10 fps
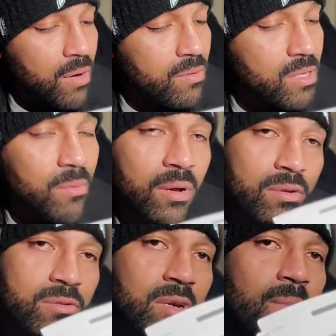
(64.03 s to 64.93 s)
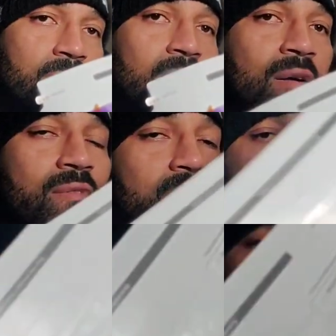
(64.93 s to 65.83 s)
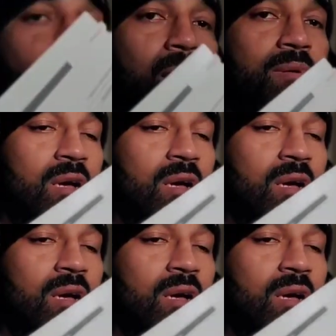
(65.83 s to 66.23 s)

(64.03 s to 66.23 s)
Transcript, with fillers: every time I go drop it off, I just grab